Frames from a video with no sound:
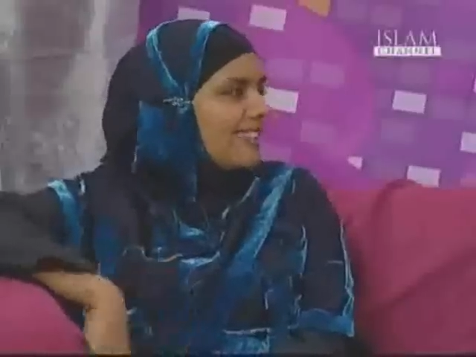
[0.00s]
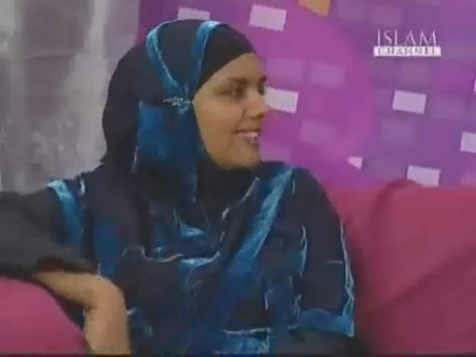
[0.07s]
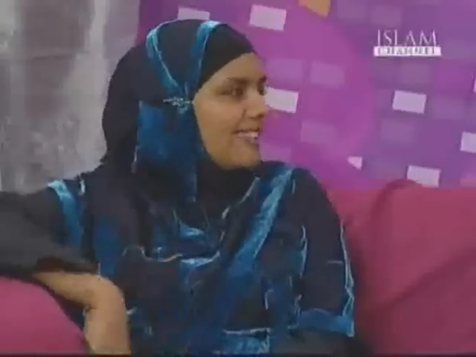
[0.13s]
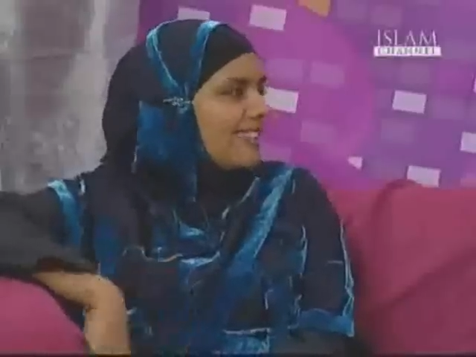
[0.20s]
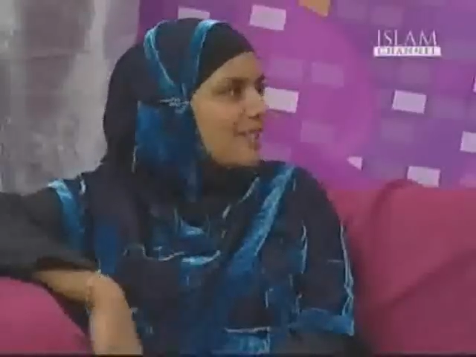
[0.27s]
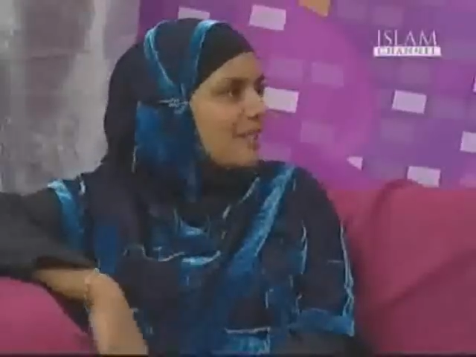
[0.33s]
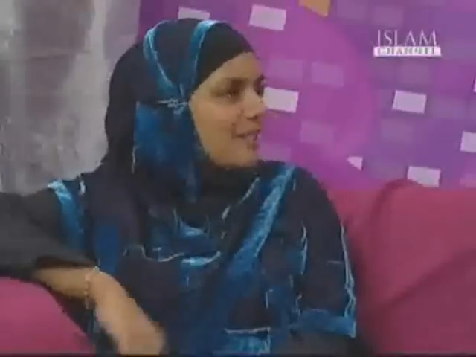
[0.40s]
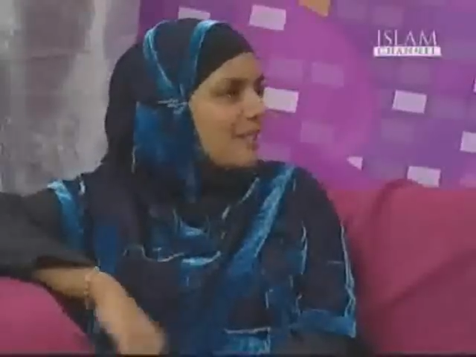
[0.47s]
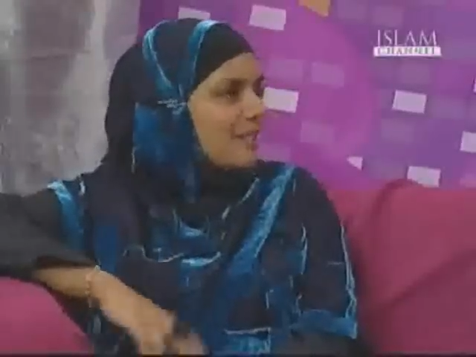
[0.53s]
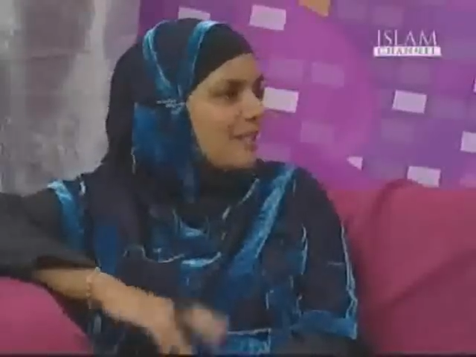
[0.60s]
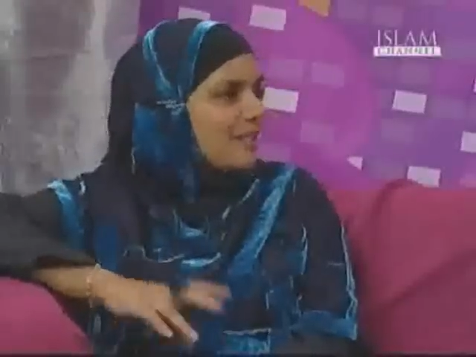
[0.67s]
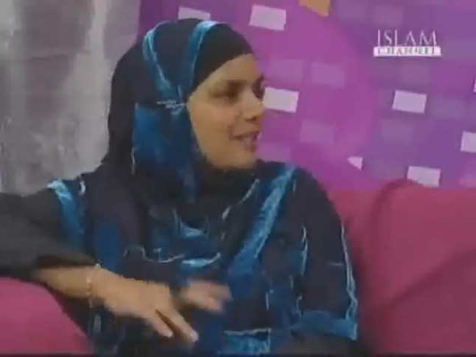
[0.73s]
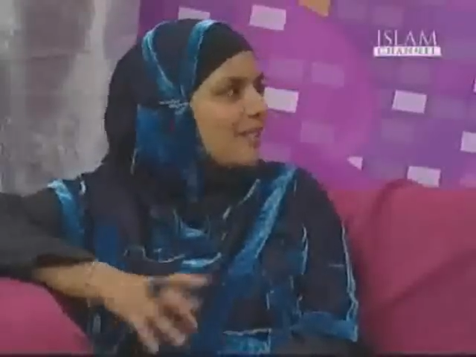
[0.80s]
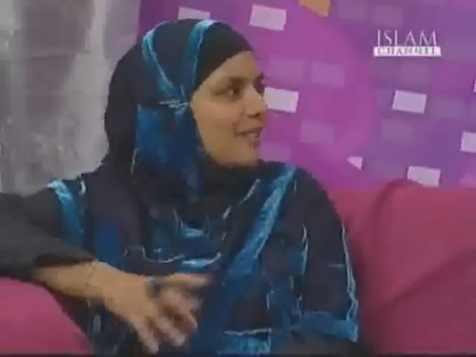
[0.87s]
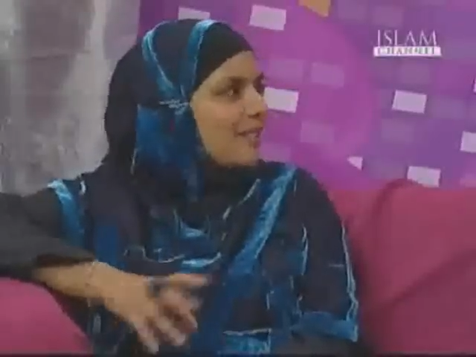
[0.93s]
There is
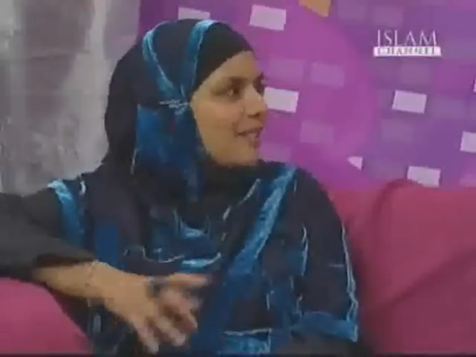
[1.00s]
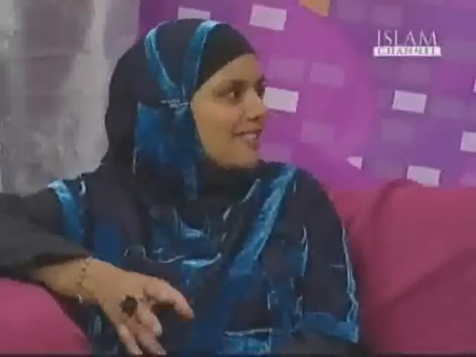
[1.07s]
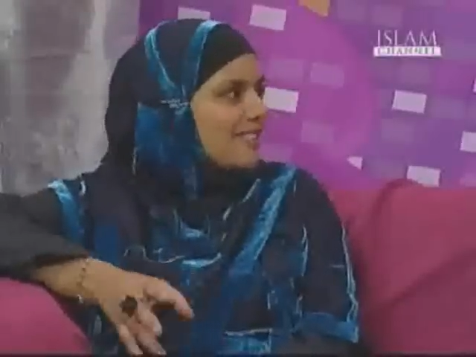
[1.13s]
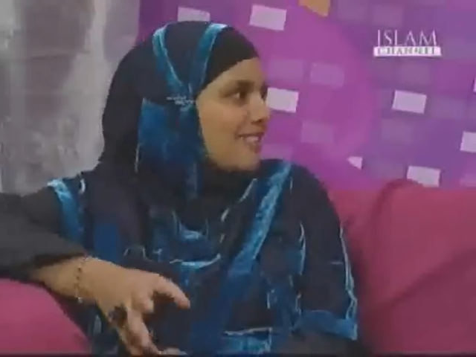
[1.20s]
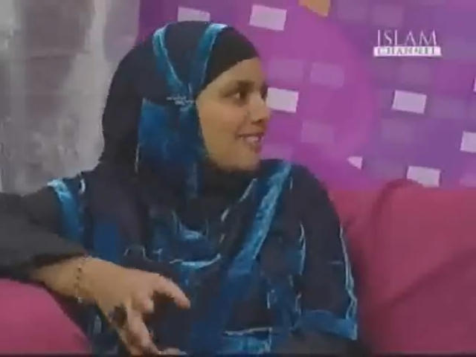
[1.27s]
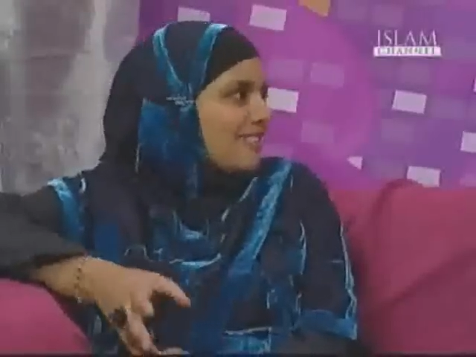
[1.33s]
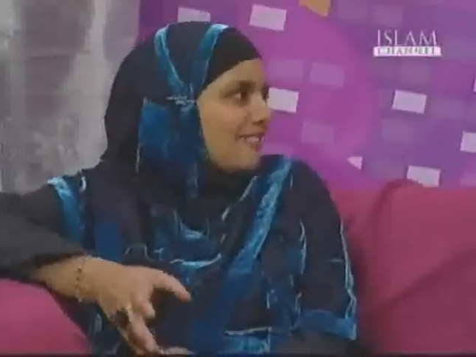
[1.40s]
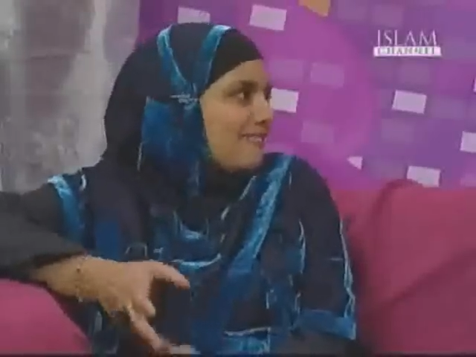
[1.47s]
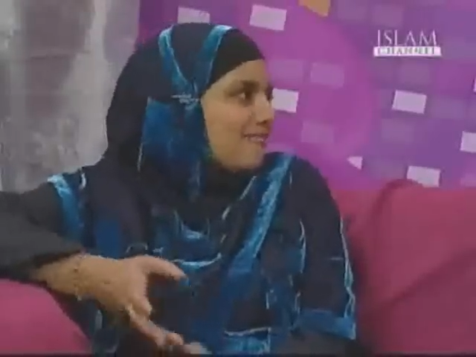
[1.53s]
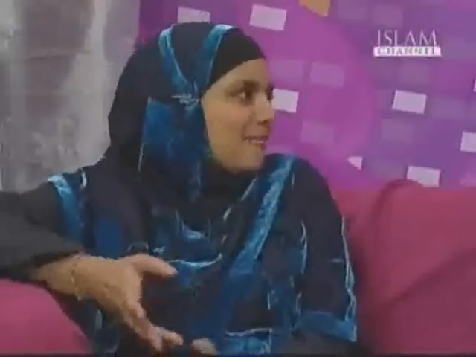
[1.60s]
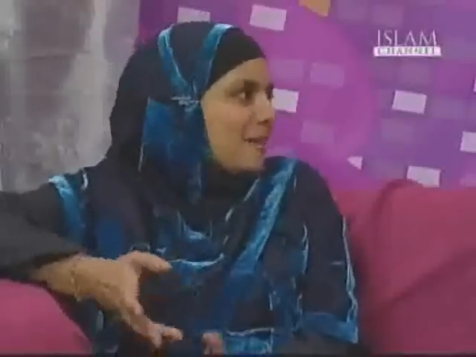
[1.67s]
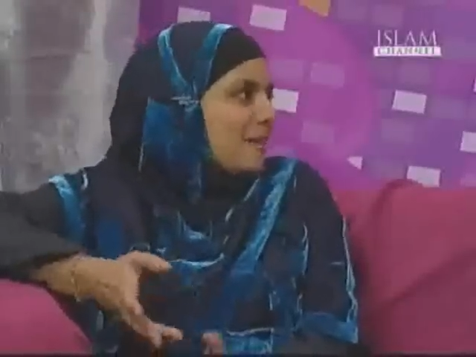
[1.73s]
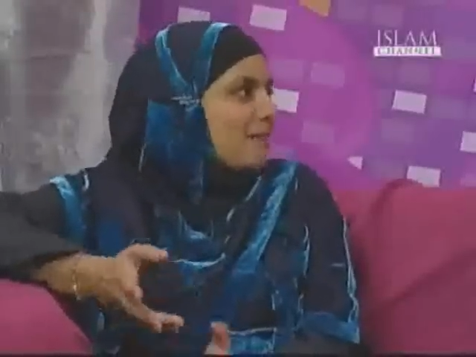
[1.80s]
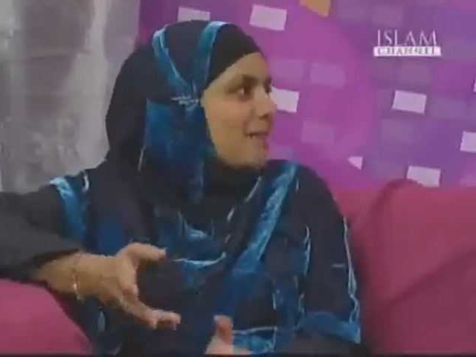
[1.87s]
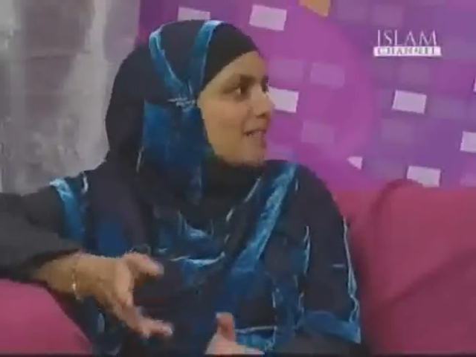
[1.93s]

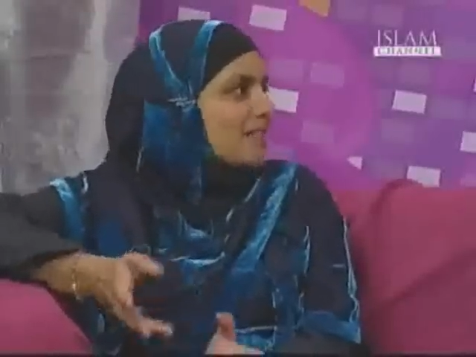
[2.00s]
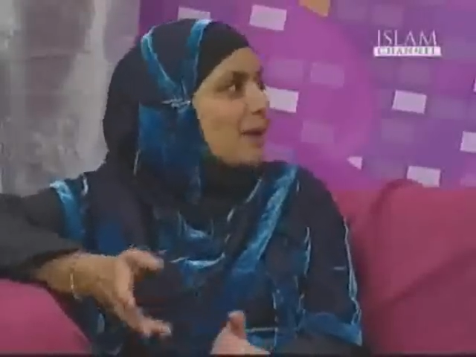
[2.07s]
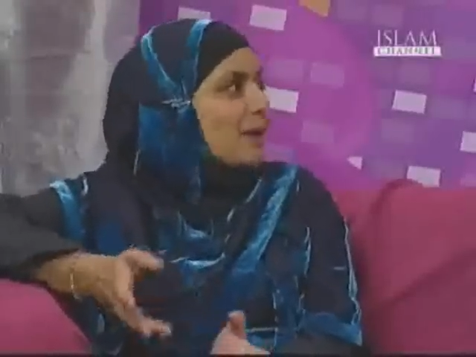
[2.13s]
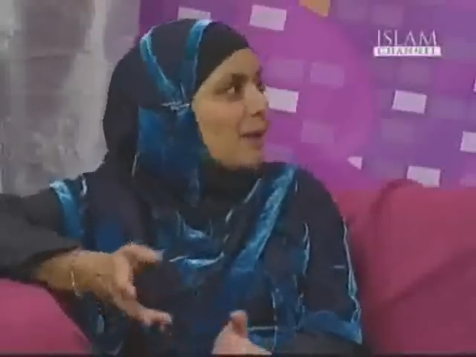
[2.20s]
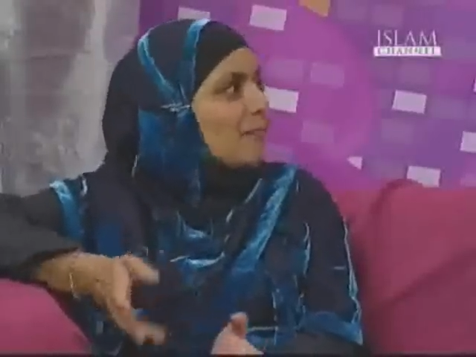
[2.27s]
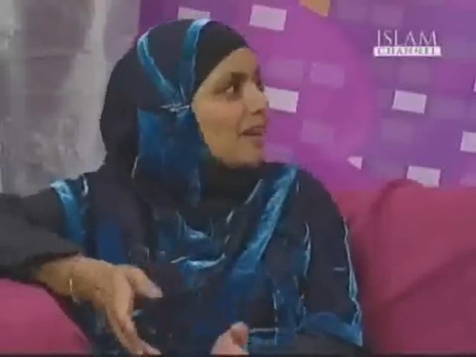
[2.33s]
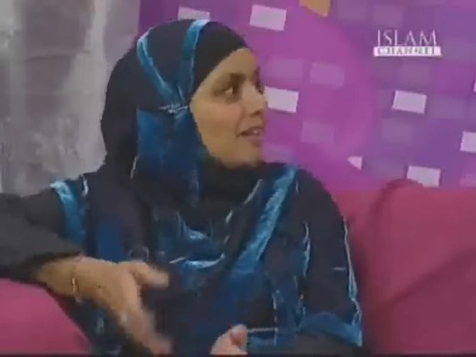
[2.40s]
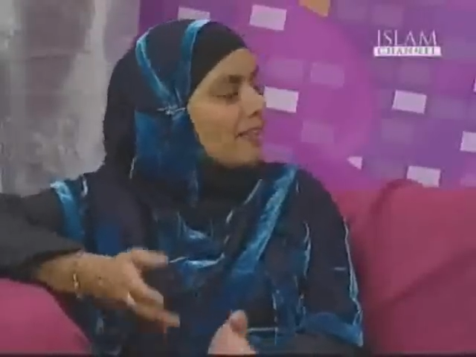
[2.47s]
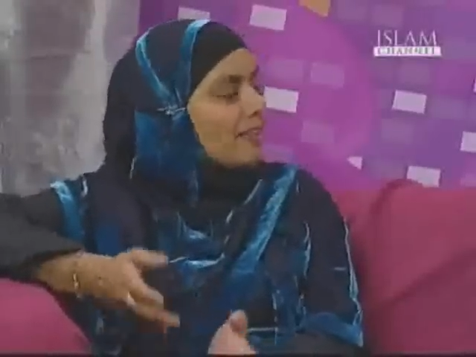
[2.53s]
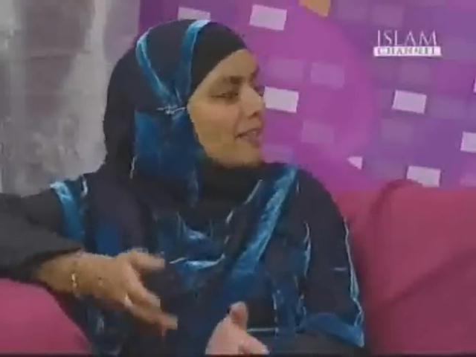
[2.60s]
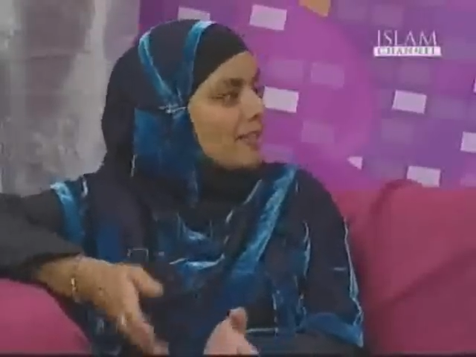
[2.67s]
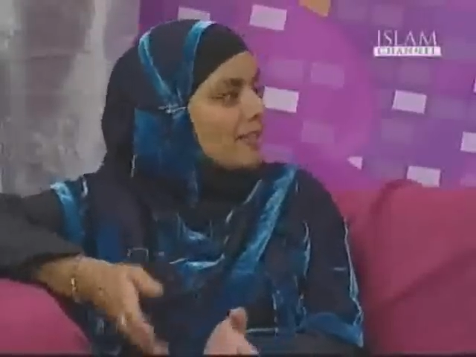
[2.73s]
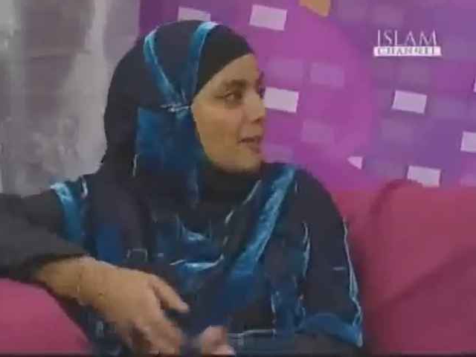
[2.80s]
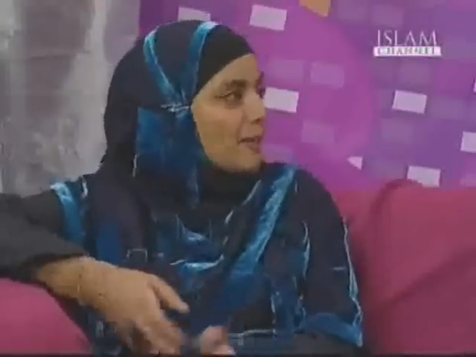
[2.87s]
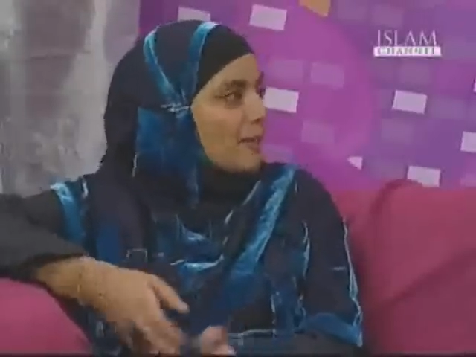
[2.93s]
maybe a soulmate
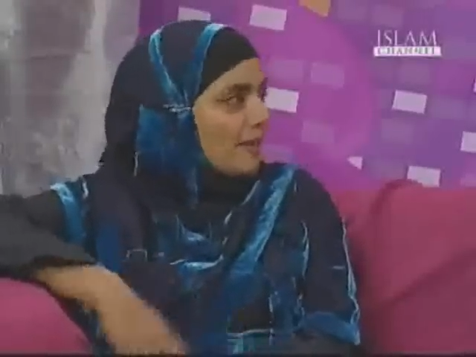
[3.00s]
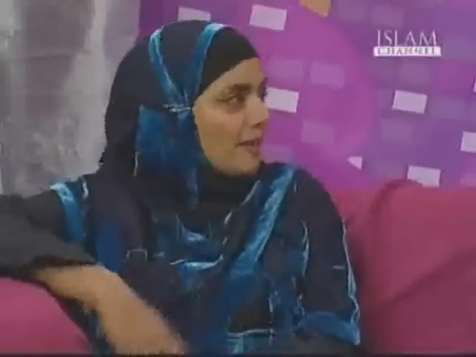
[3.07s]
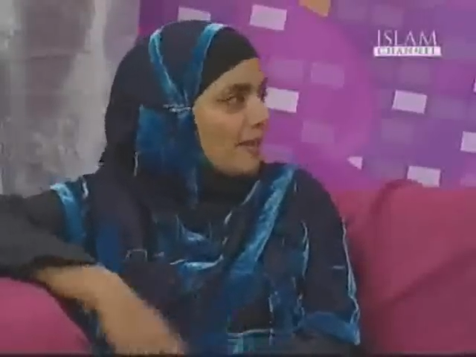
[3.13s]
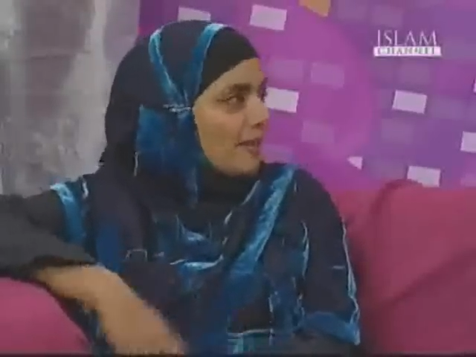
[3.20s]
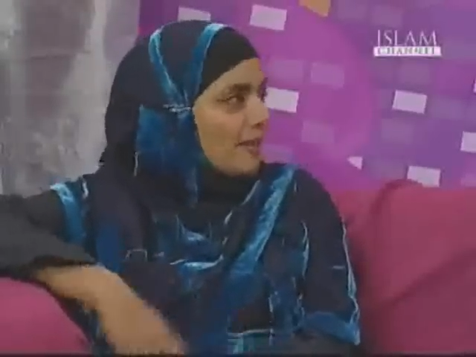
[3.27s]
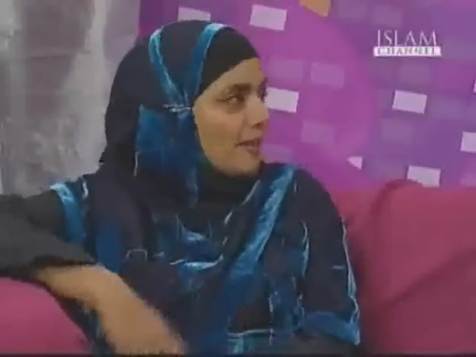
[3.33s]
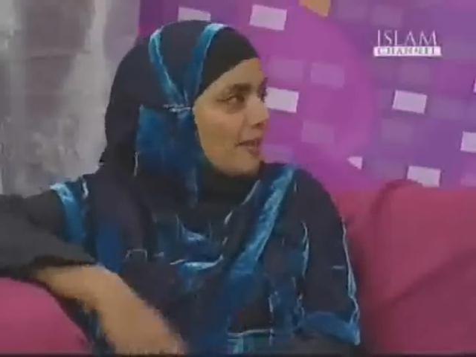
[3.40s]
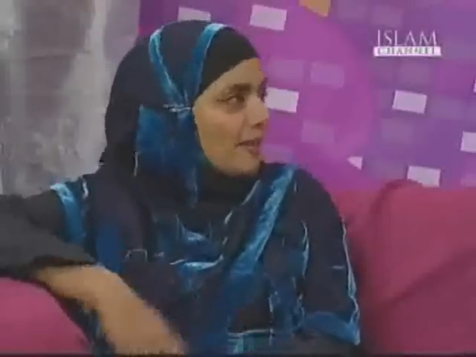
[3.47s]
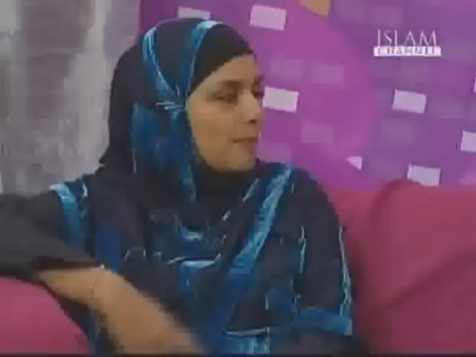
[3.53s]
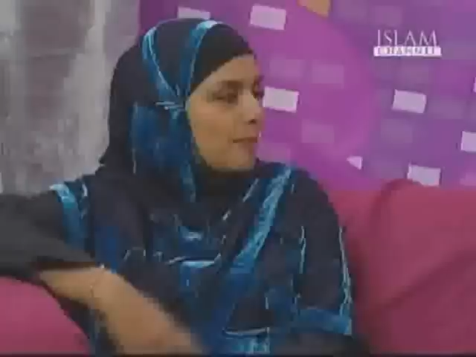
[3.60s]
for someone out there,